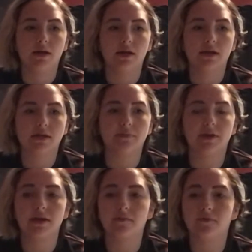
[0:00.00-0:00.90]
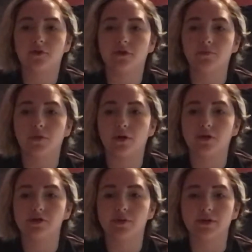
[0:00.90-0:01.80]
something for
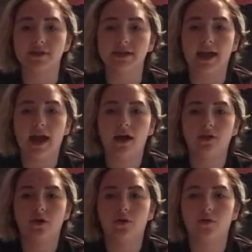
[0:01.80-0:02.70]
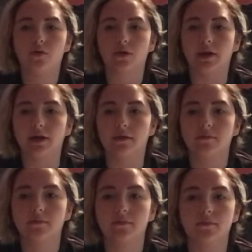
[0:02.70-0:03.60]
burns, whether it's like aloe or like
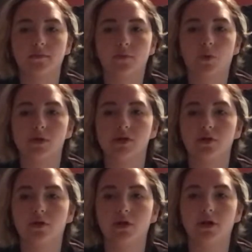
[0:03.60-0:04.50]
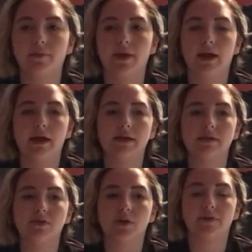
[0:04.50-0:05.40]
cortisone cream,
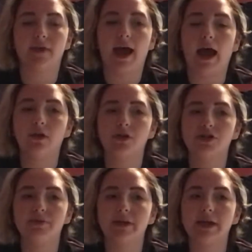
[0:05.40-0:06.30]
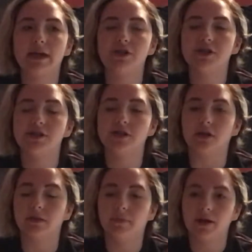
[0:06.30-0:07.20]
some sort of allergy medication, so
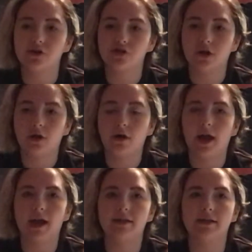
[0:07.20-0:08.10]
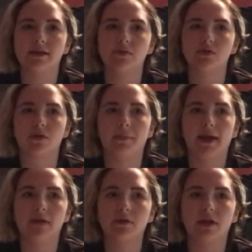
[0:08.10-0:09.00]
like Benadryl, and then some sort of
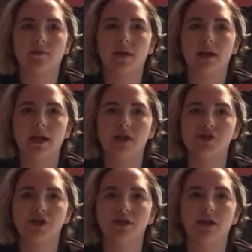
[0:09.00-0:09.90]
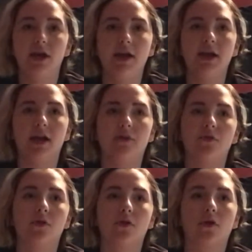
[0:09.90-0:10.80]
pain relief medication. if
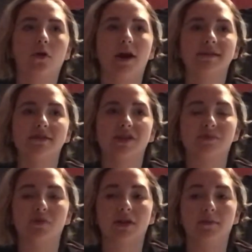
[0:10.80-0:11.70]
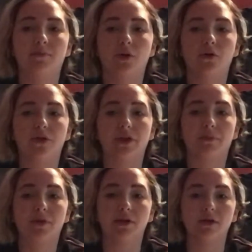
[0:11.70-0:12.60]
you're a girl, I suggest bringing both like
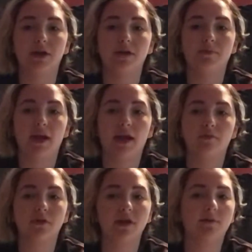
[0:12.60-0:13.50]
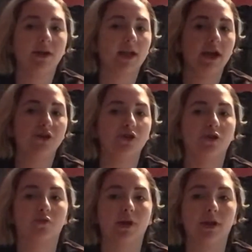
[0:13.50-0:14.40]
period pain relief medication
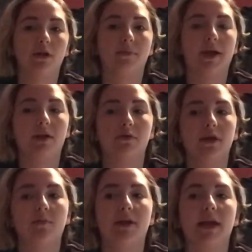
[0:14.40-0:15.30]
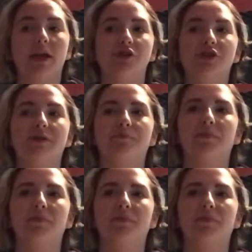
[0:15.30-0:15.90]
and regular pain relief medication,